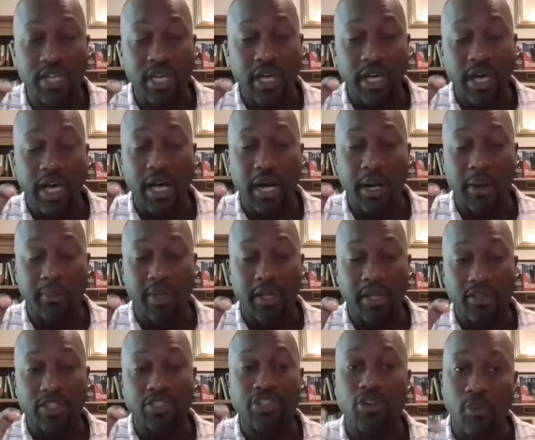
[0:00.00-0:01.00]
the
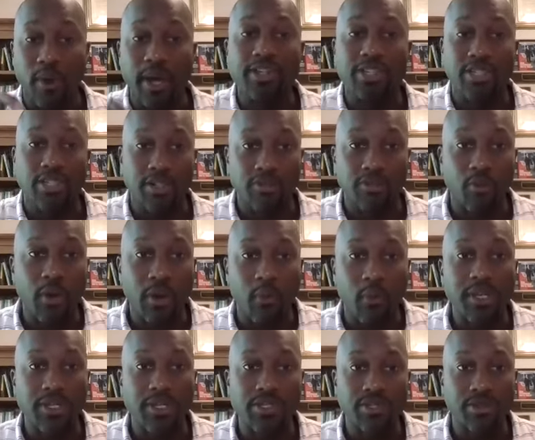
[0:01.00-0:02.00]
direction of what we
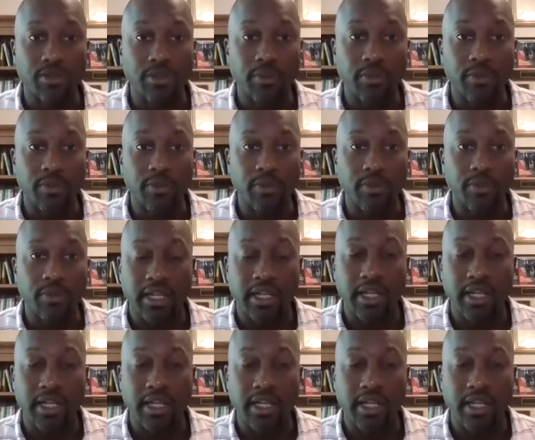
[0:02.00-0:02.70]
do within